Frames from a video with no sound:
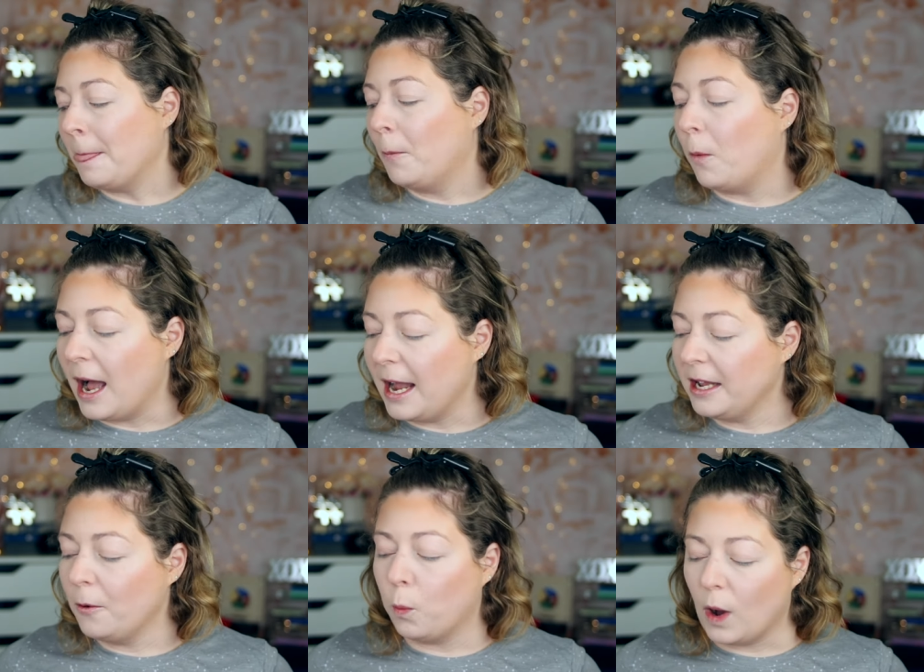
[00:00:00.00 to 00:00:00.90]

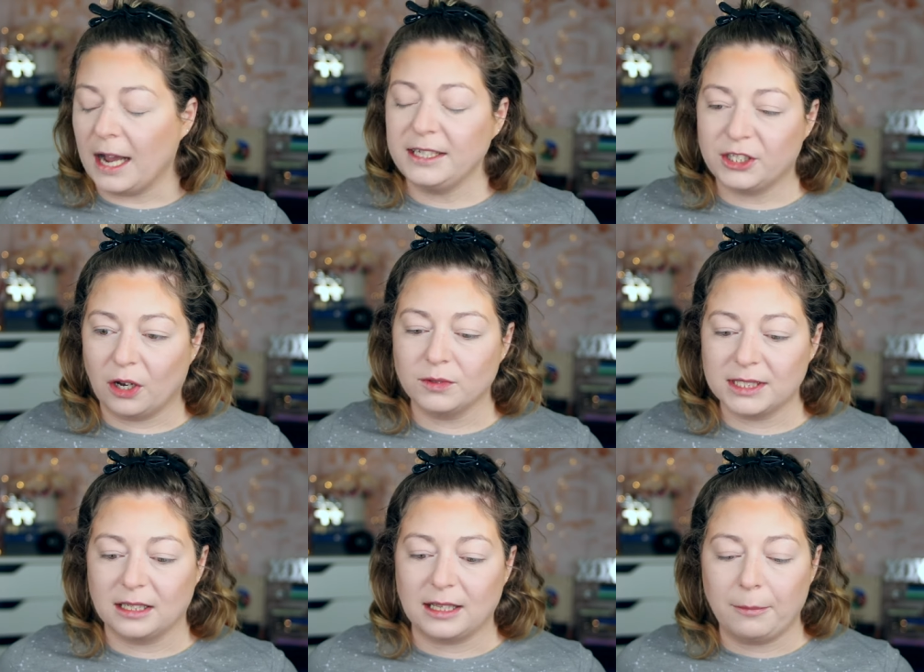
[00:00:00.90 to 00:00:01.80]
Why, why don't
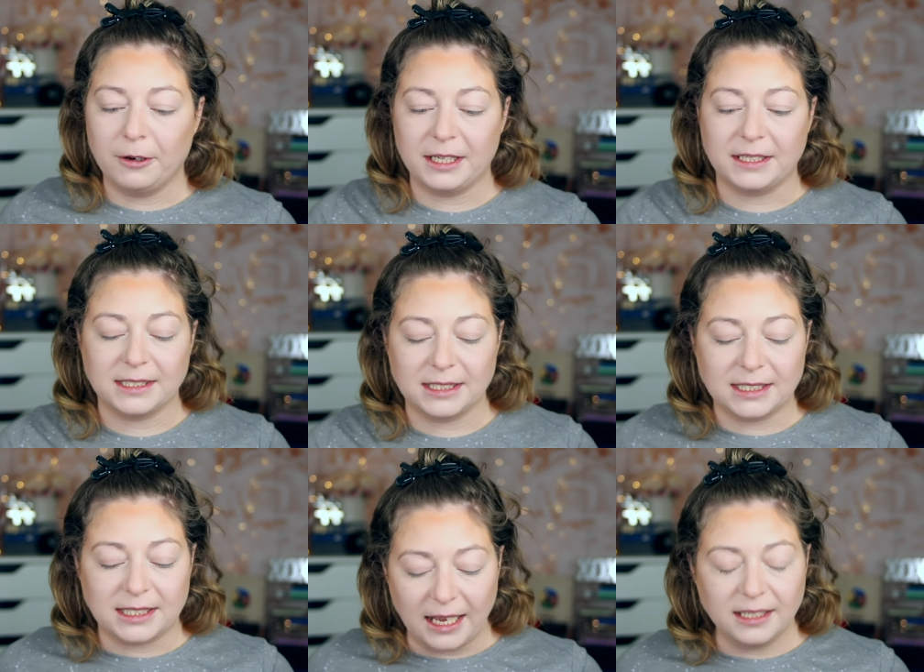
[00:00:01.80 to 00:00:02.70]
celebrities
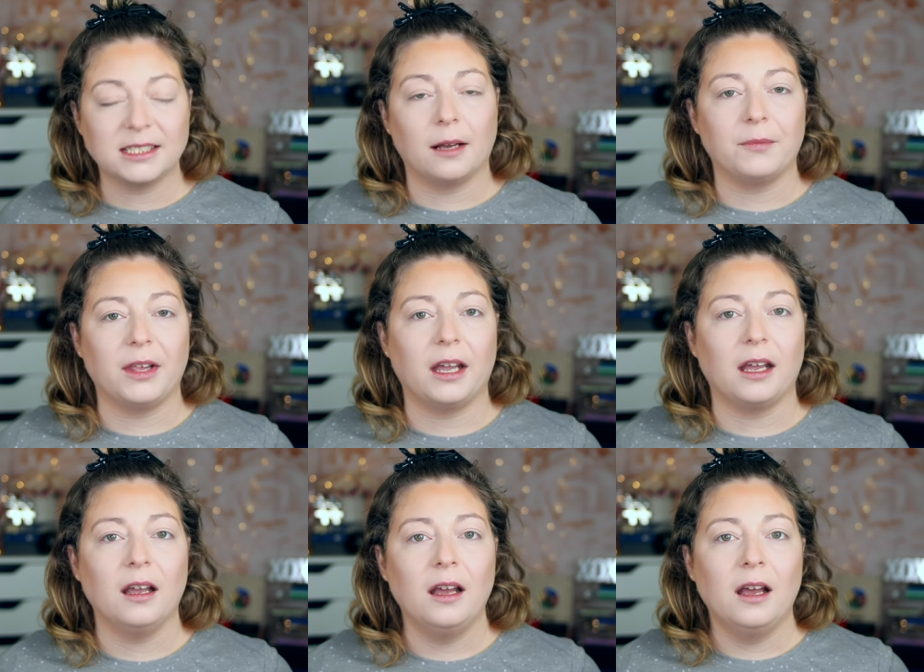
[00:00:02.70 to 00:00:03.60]
say
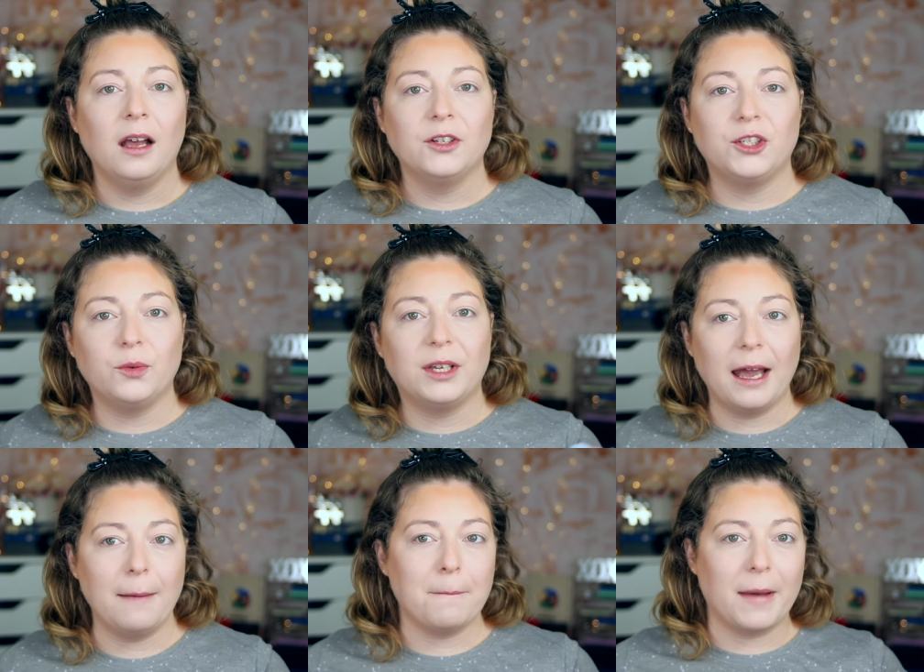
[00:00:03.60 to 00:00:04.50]
something to
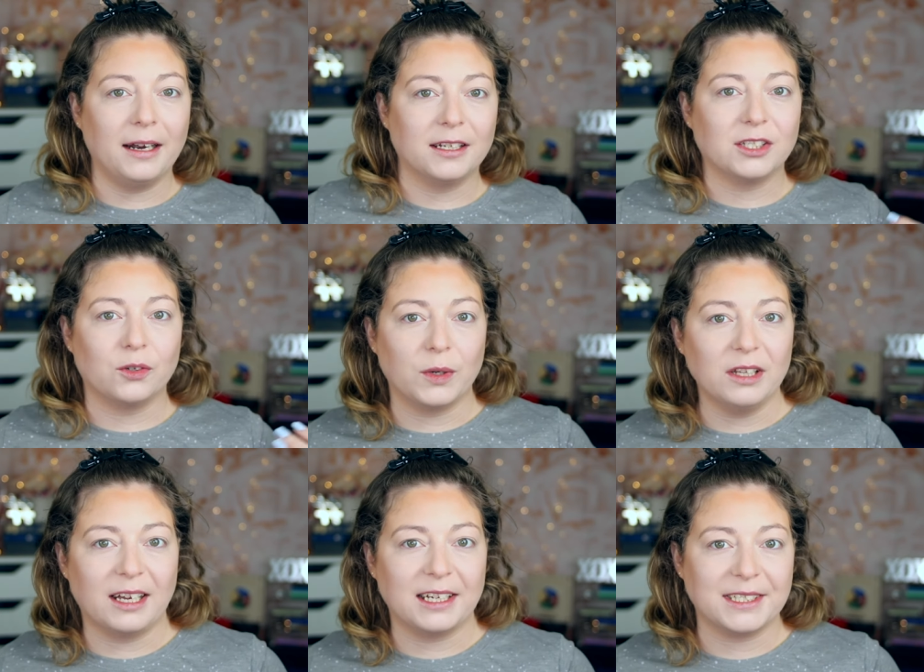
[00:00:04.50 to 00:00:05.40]
get Meta to
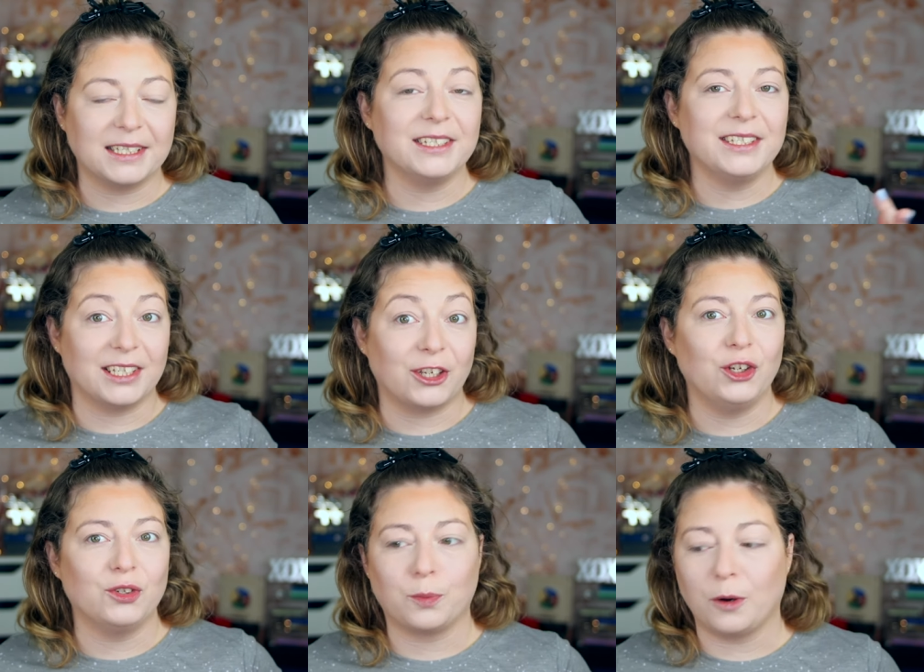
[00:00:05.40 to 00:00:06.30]
realize that this is a huge